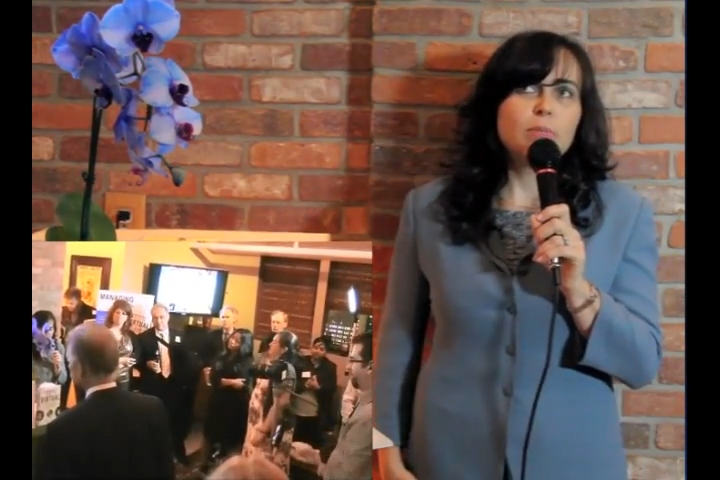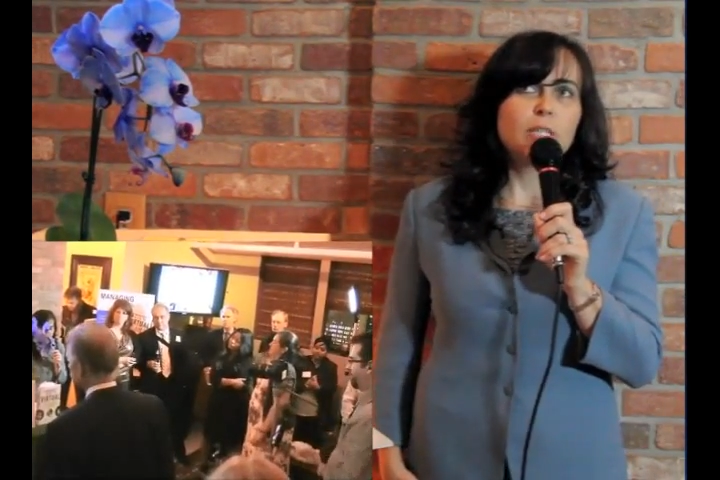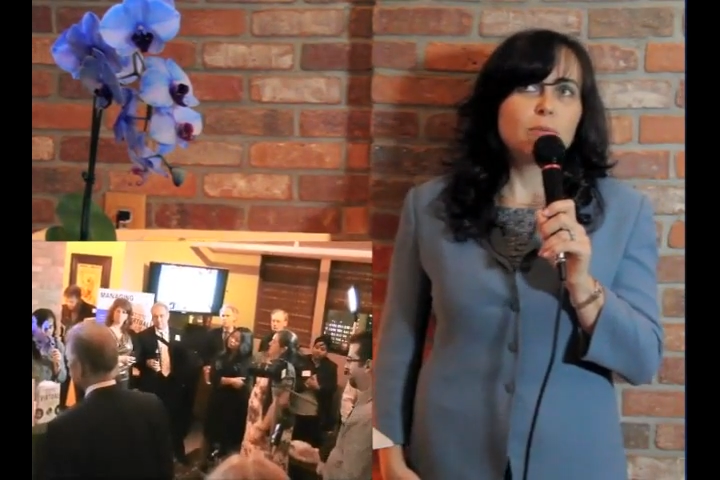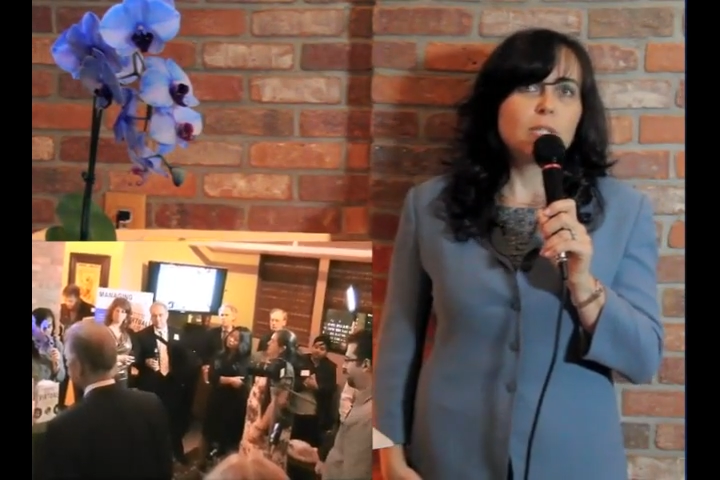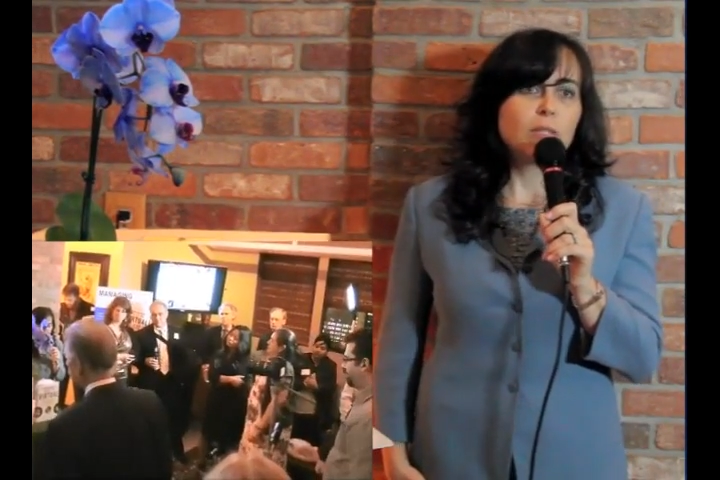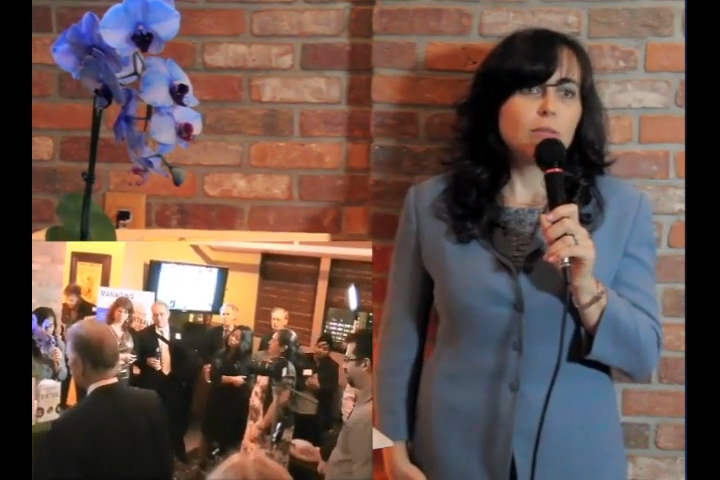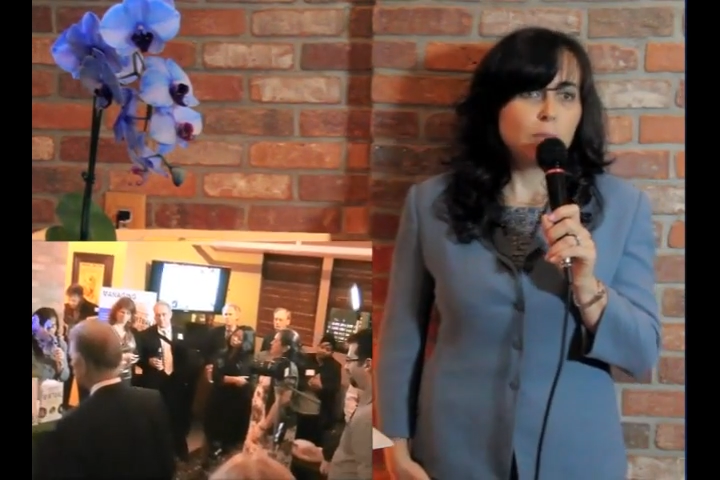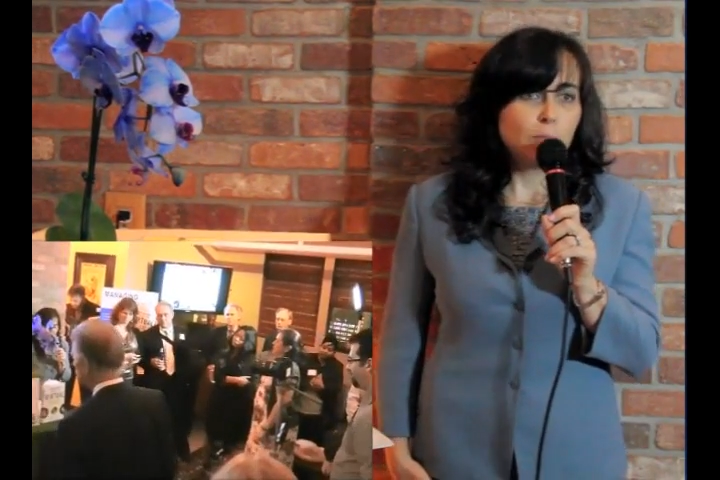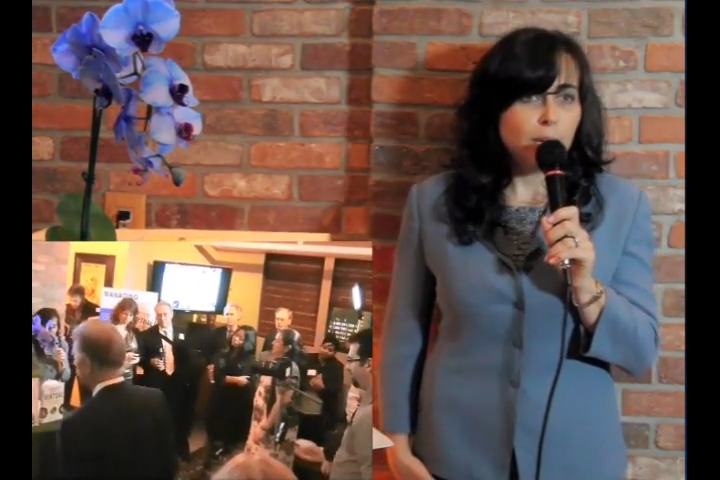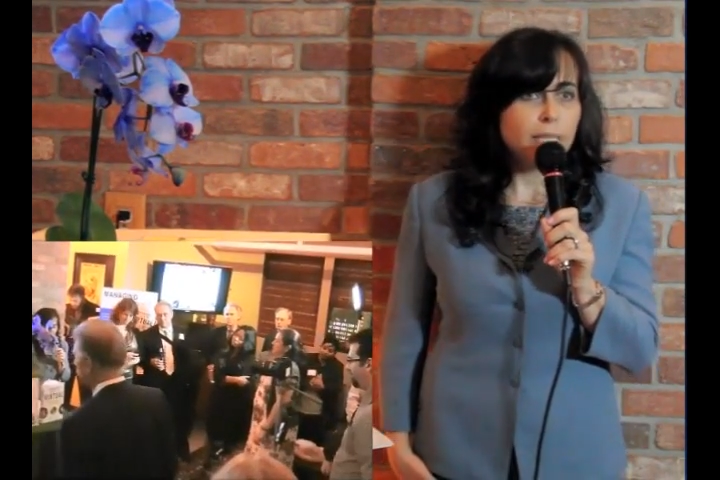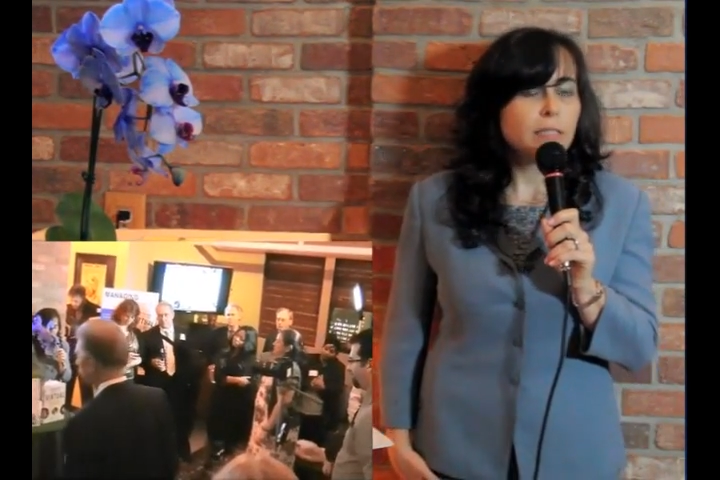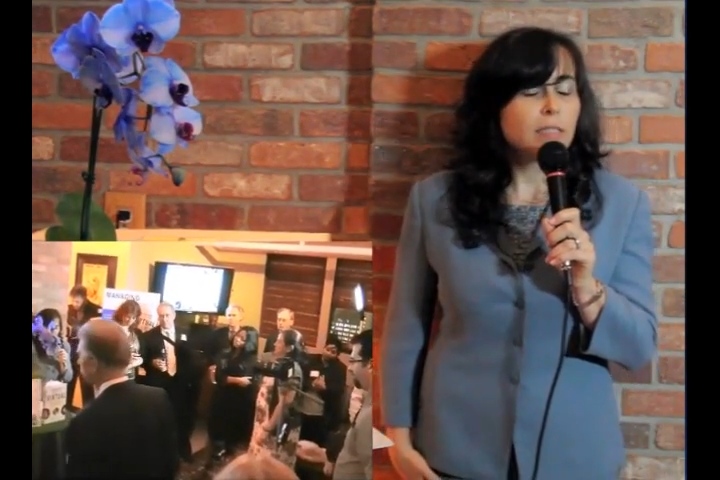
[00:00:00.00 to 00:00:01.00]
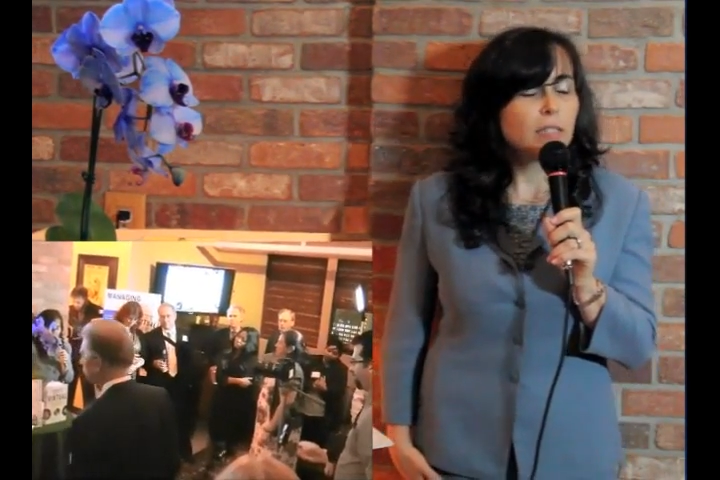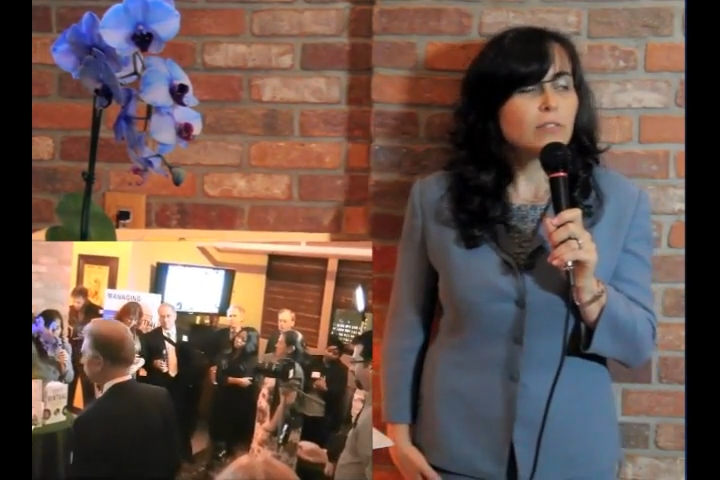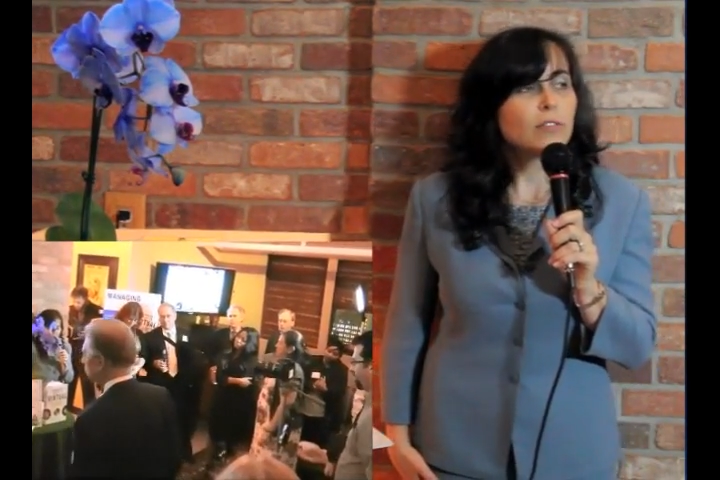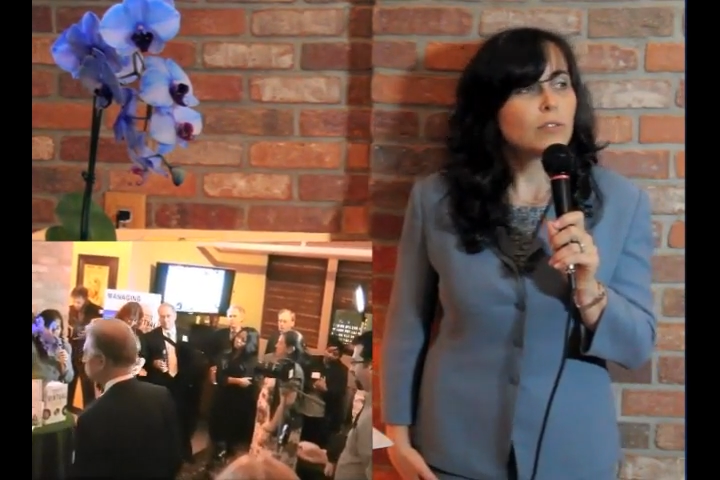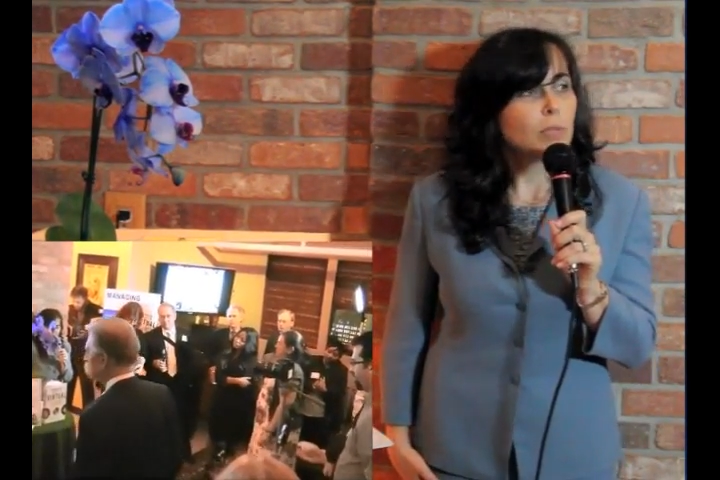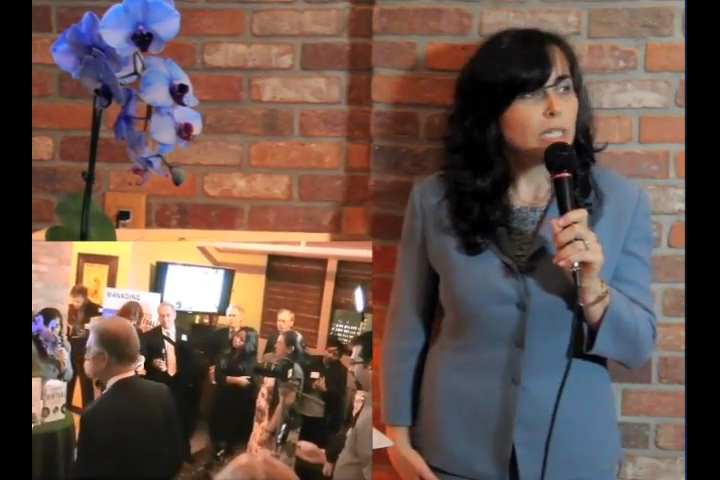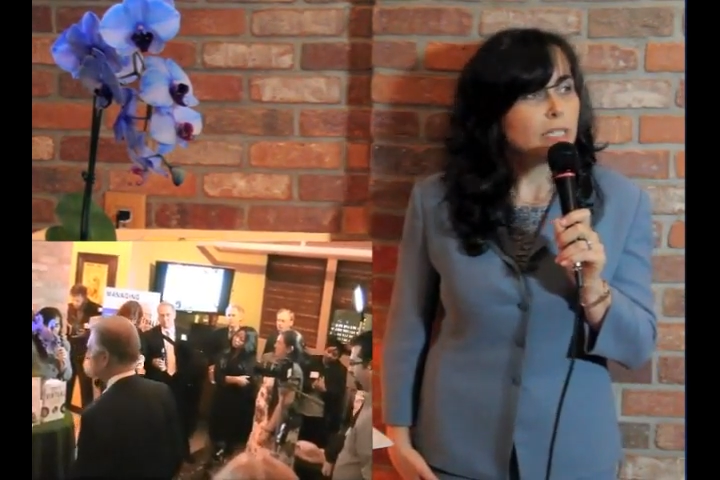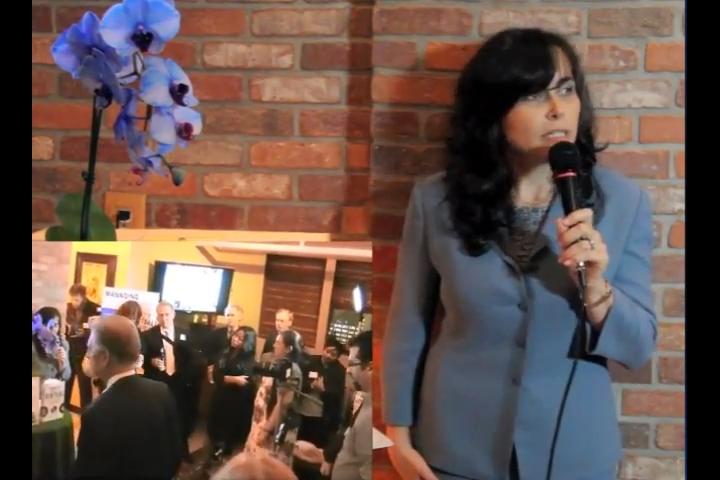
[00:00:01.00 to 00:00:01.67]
and we spent several weeks,